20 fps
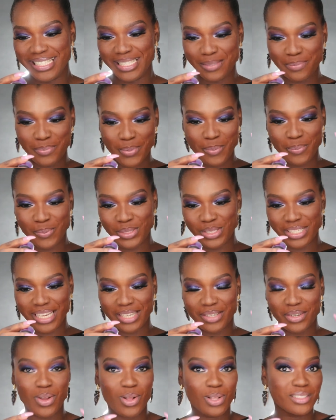is the purple
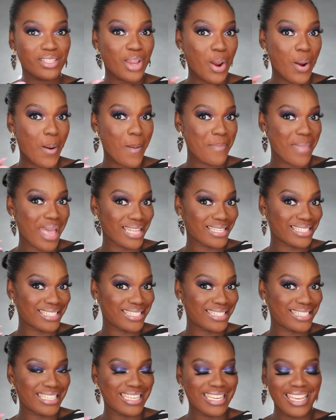shade called Her
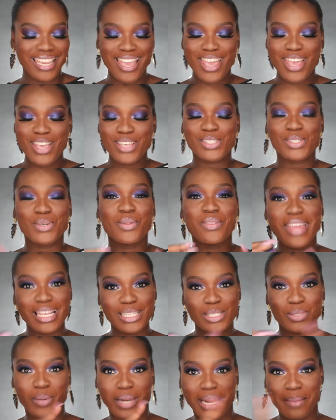Majesty. So
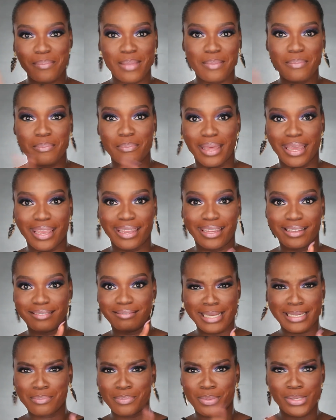that's what I meant by
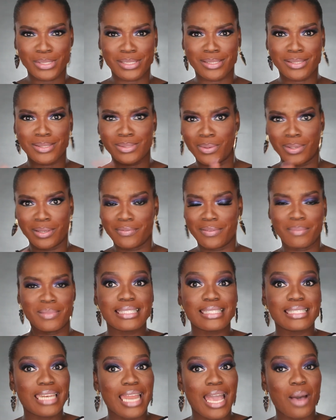I didn't purchase all of them.
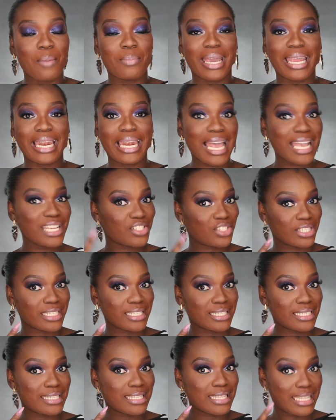Now my
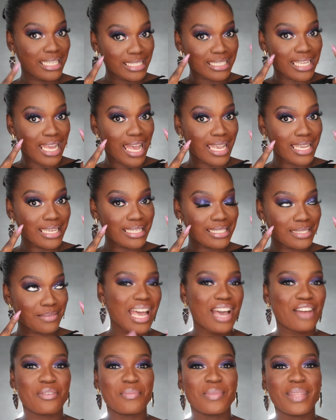lashes, these guys
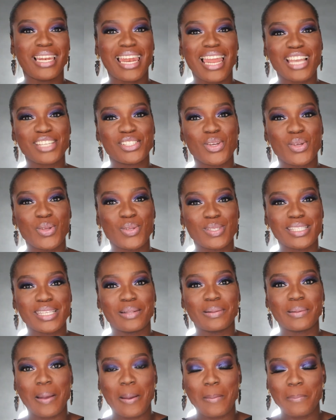are from the Lash
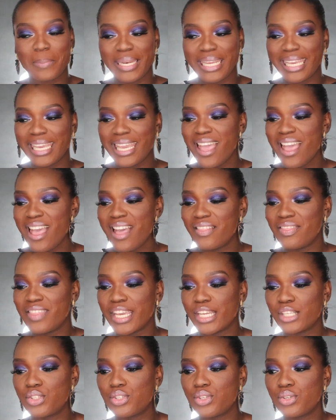Wholesale company.
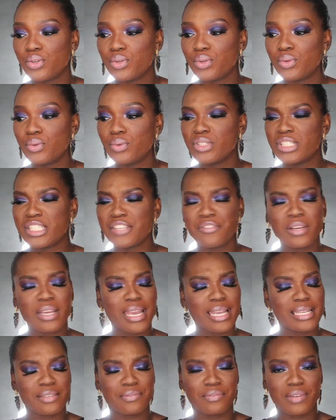They do different
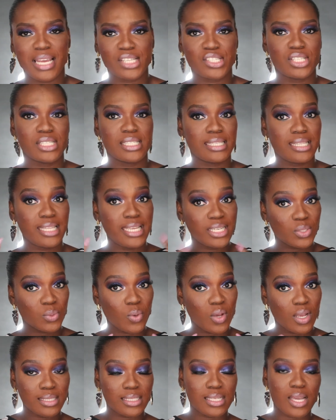kinds of lashes. These
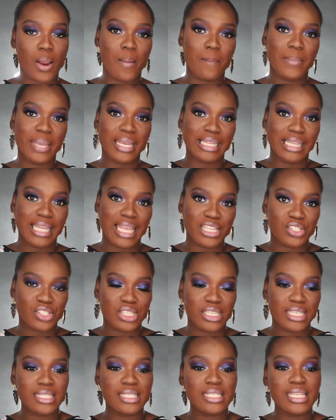ones are MINK
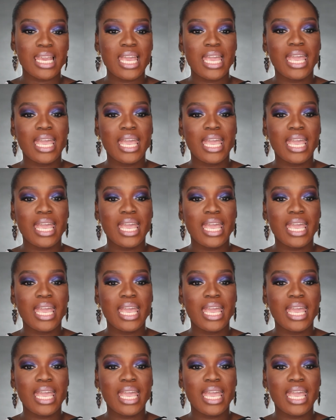lashes.